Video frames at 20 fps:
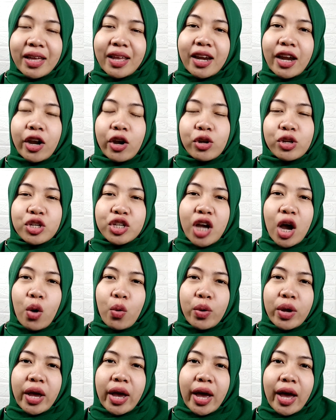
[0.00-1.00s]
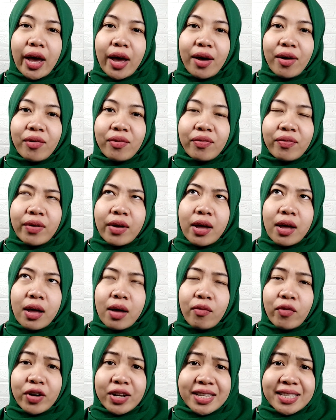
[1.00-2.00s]
In Indonesia, we have,
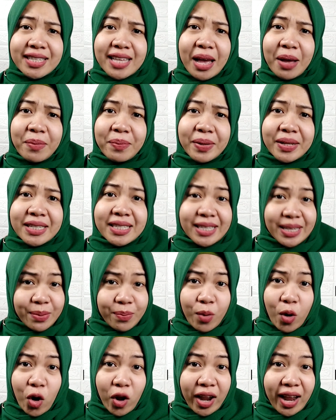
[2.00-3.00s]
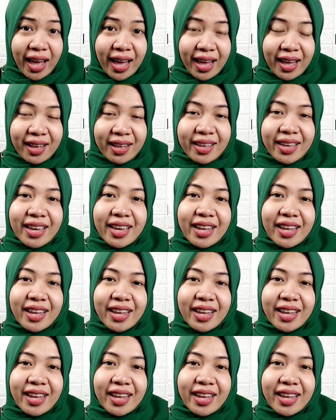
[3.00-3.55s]
for example, Sibolang.